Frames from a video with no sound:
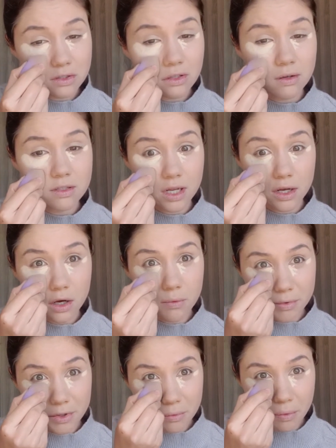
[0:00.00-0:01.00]
So I was like, oh
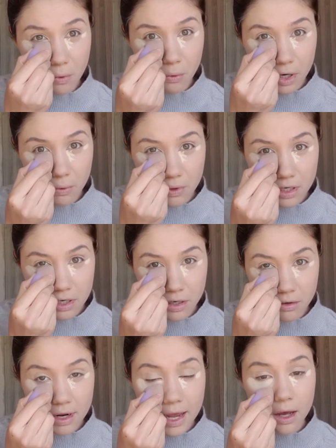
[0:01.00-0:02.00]
poop, where are we gonna go
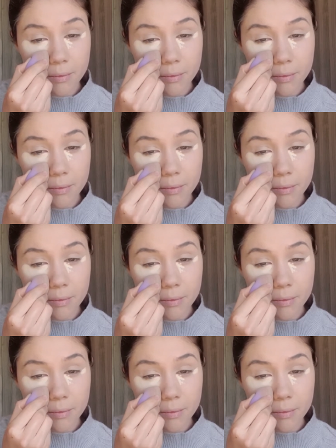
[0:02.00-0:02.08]
now?